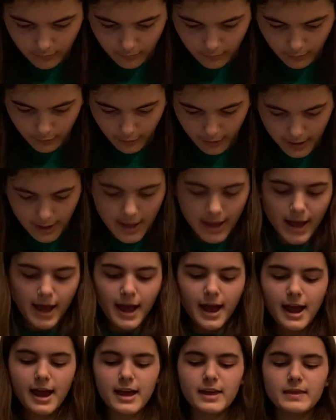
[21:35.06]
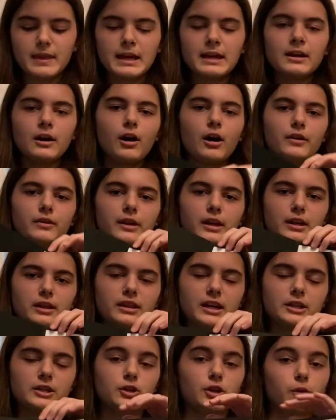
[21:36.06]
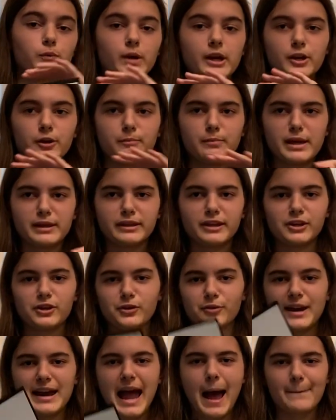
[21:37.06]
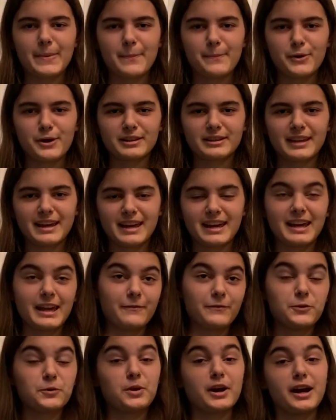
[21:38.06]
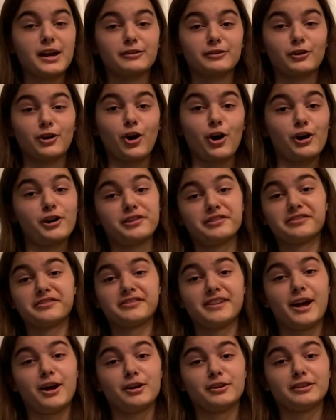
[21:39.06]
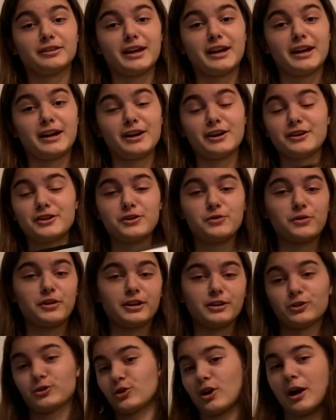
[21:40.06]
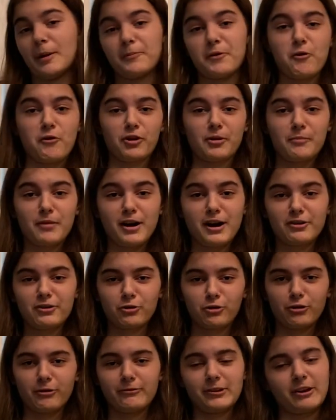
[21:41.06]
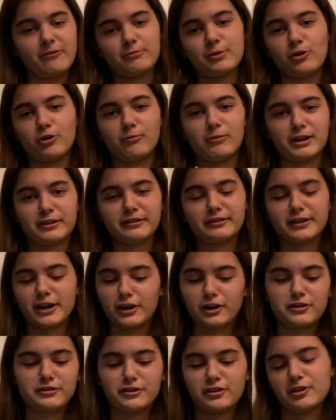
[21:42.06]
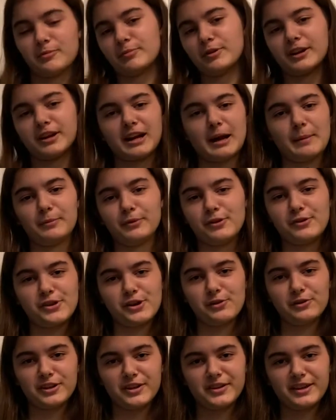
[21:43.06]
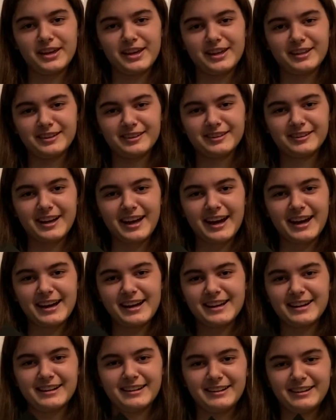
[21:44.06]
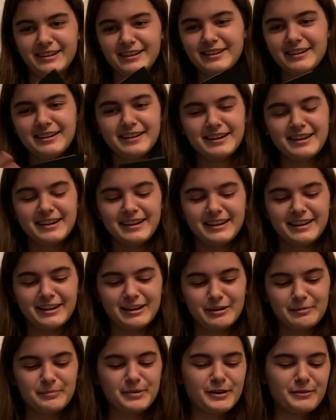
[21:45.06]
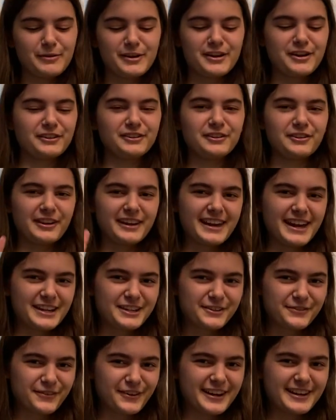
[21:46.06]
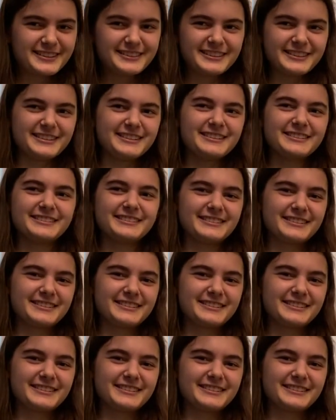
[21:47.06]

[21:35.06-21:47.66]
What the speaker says: Alright, and then on the inside you could write your message, you could write happy birthday. If you guys are artists out there, you could draw Pokemon, or if you have Pokemon stickers, you could put a couple of those on the inside and, you know, put one of the little catchphrases.